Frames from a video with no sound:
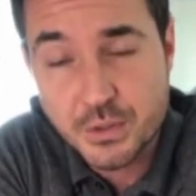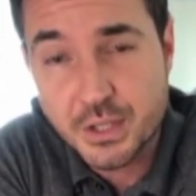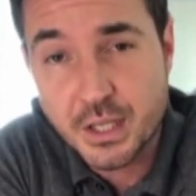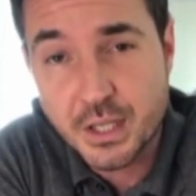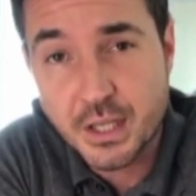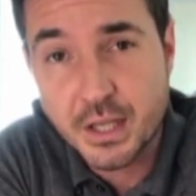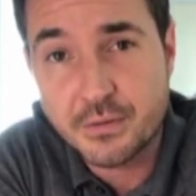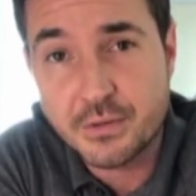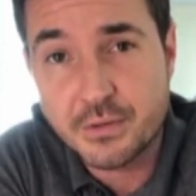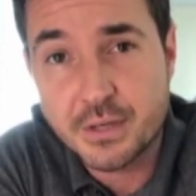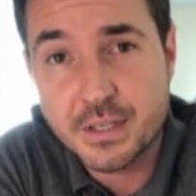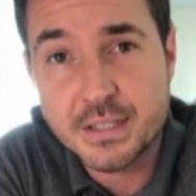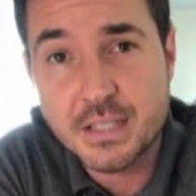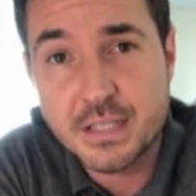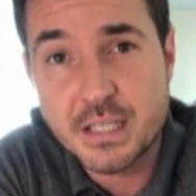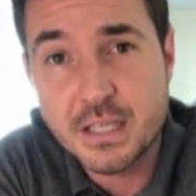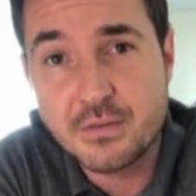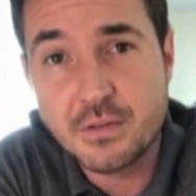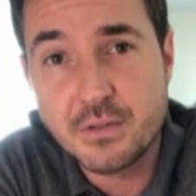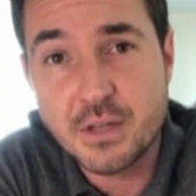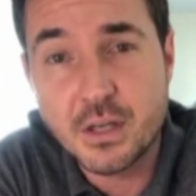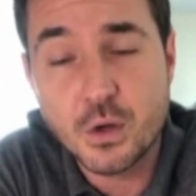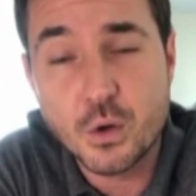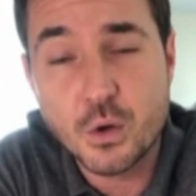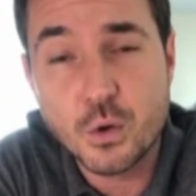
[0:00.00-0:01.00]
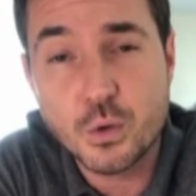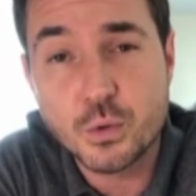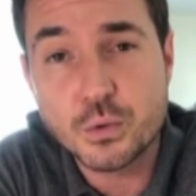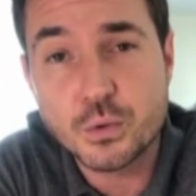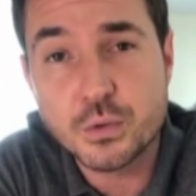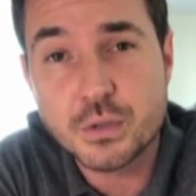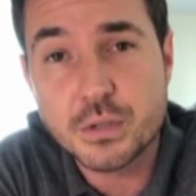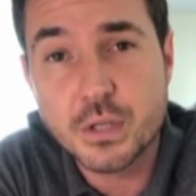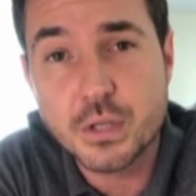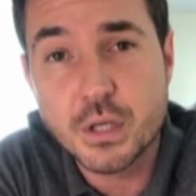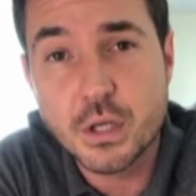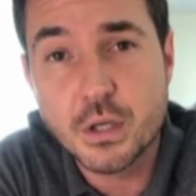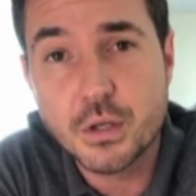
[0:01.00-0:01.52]
delivering TV
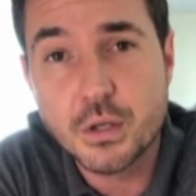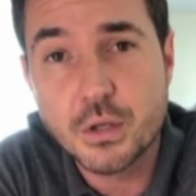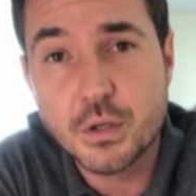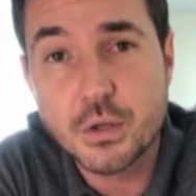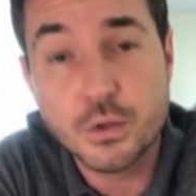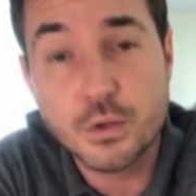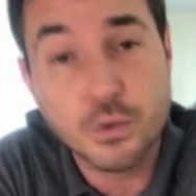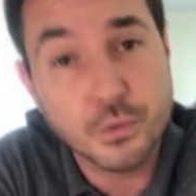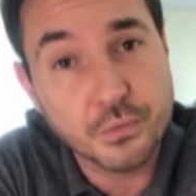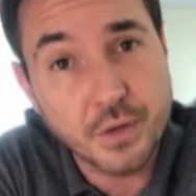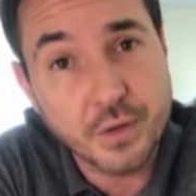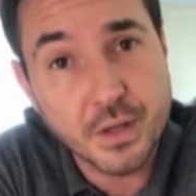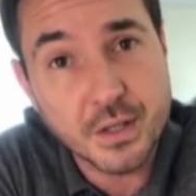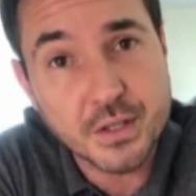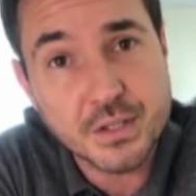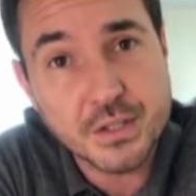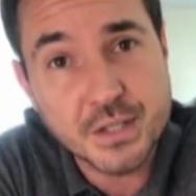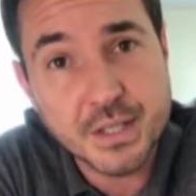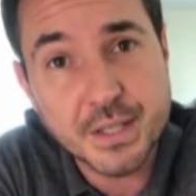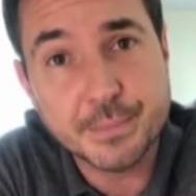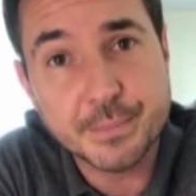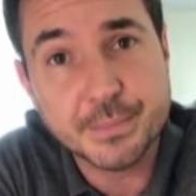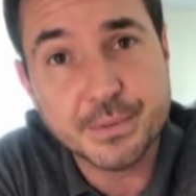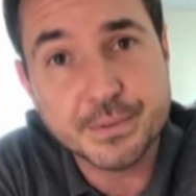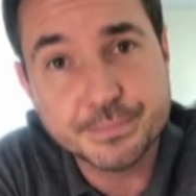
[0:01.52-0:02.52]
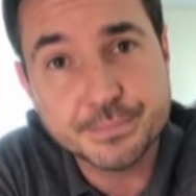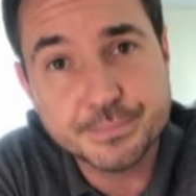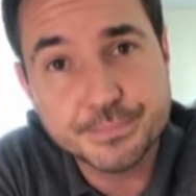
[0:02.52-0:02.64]
gold, you fell asleep?